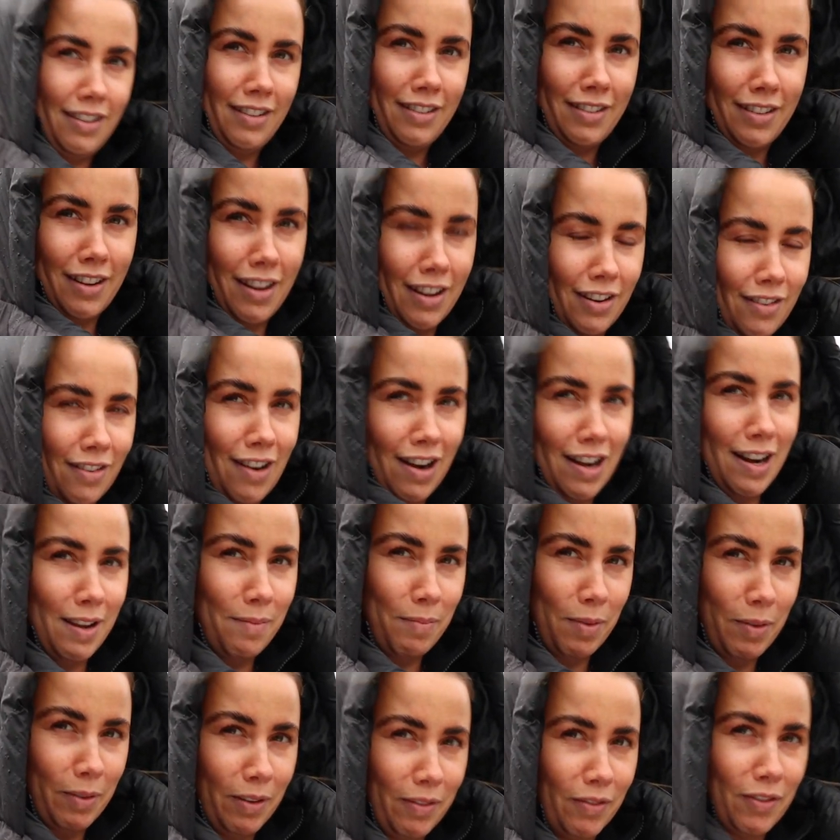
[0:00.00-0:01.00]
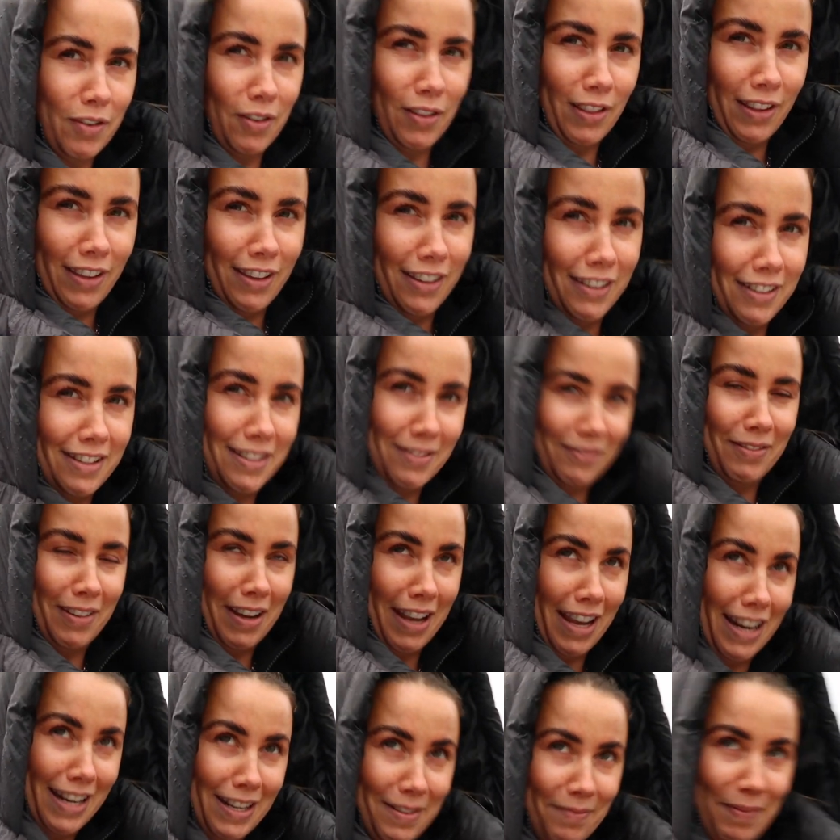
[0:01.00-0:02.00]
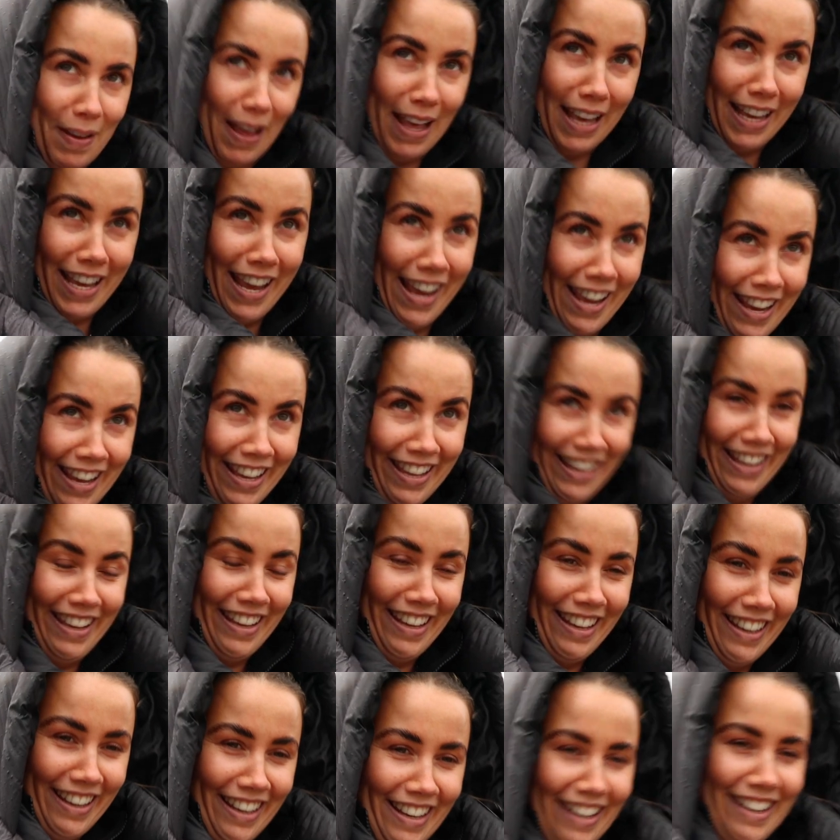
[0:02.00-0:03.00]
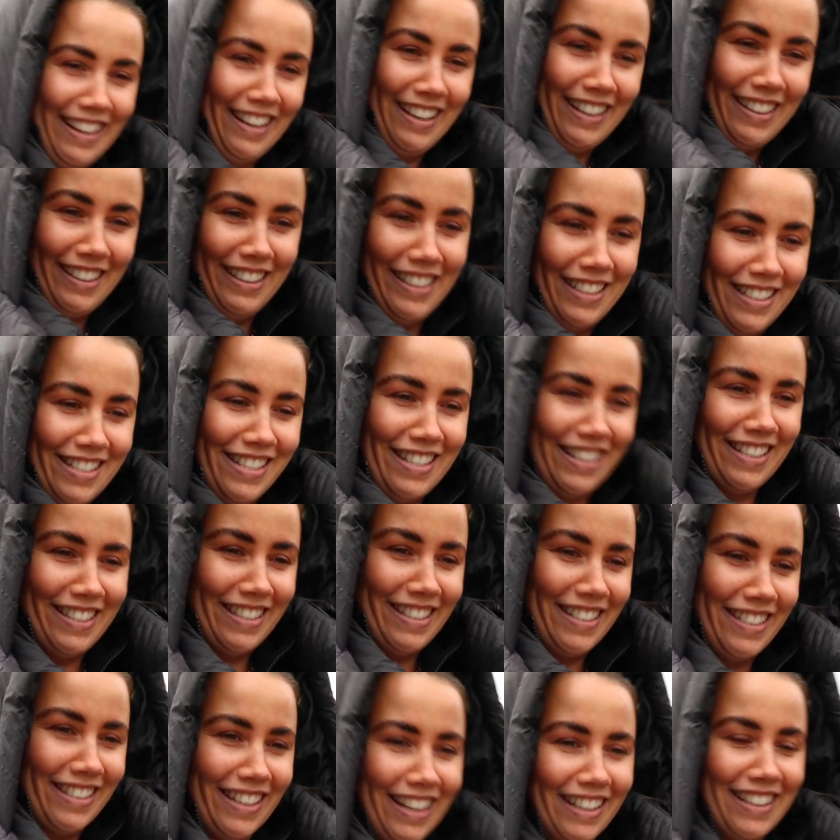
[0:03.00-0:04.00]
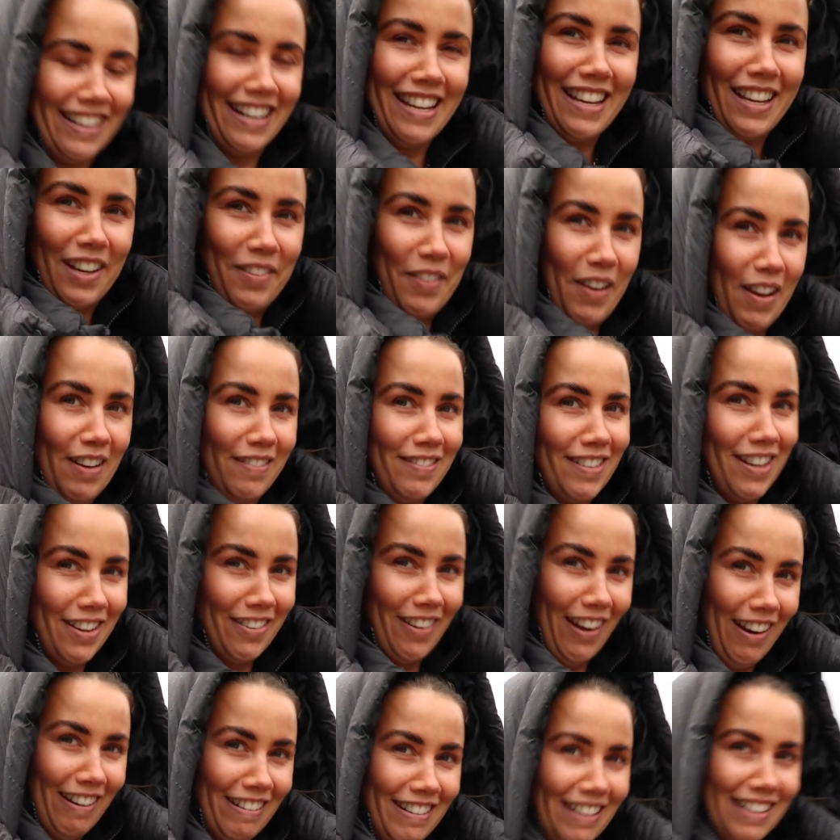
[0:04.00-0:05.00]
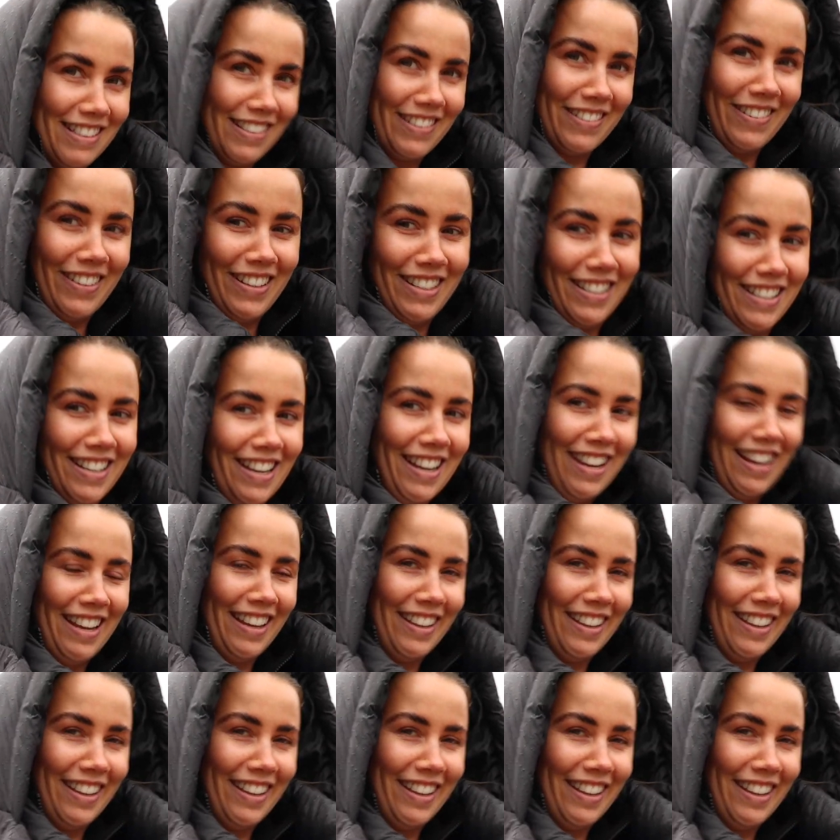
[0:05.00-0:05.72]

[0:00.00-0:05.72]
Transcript: Started raining, but we've got the goods and we're heading back. It's just suddenly come out of nowhere, and it's quite